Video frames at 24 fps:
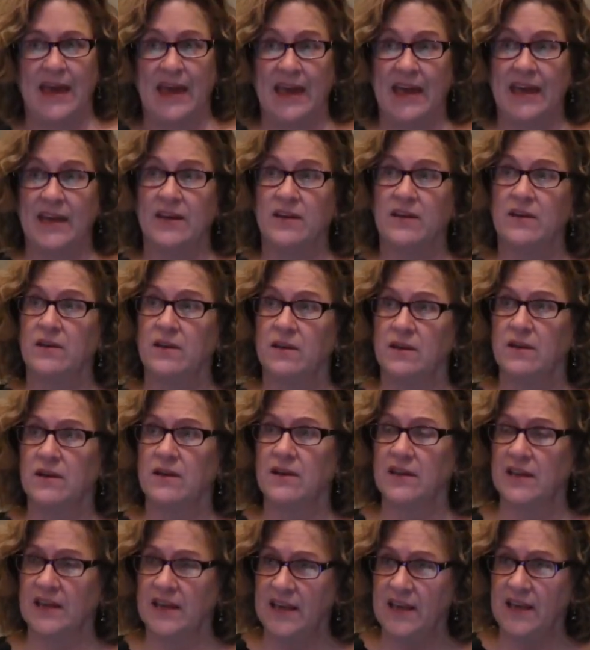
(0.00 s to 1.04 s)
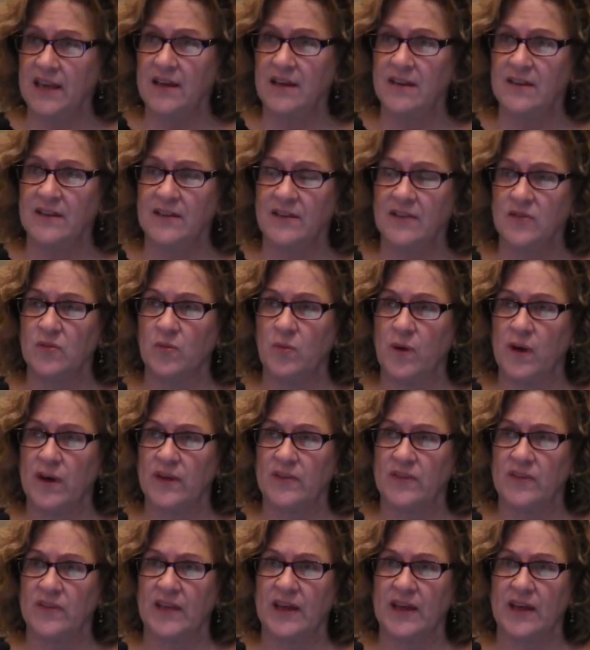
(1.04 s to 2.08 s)
And key to this
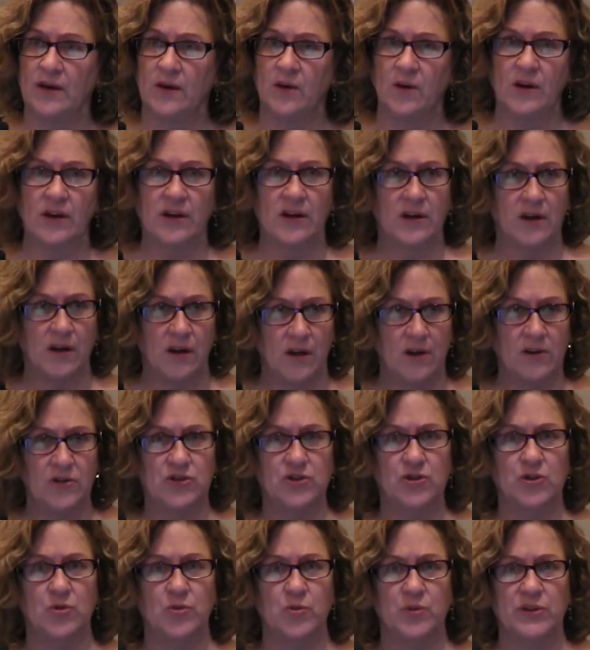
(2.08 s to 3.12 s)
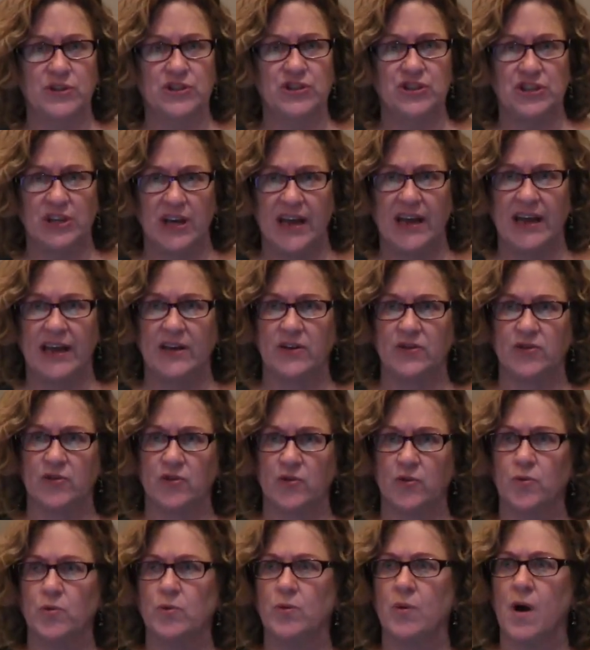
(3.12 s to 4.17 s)
was that culture would change
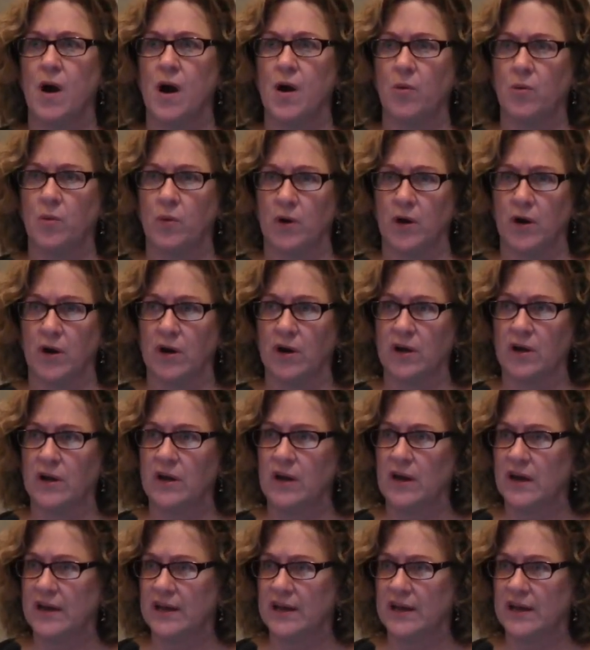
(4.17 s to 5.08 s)
through our work.